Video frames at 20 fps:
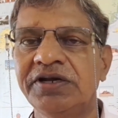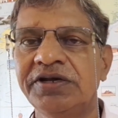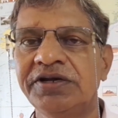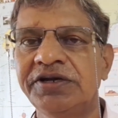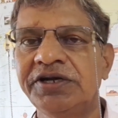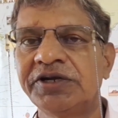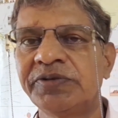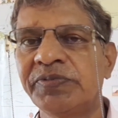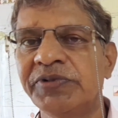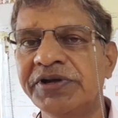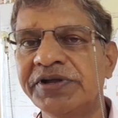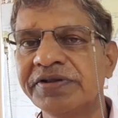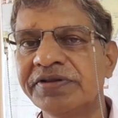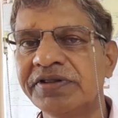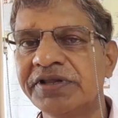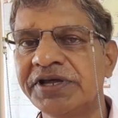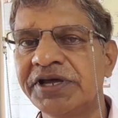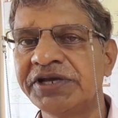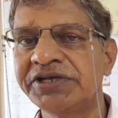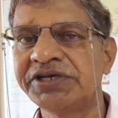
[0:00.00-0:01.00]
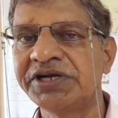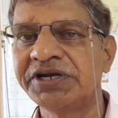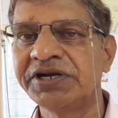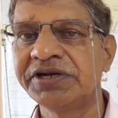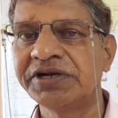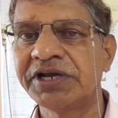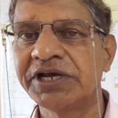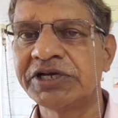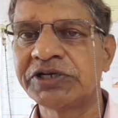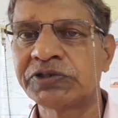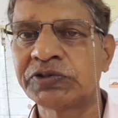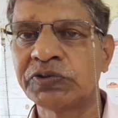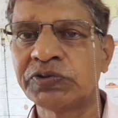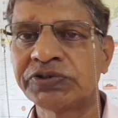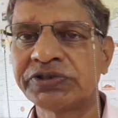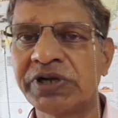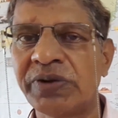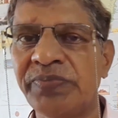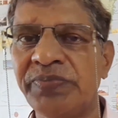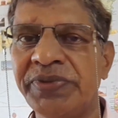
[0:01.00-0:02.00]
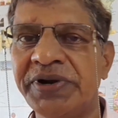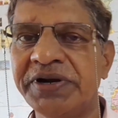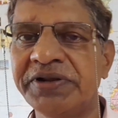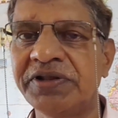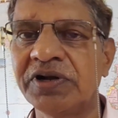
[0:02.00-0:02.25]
It means the agent has to submit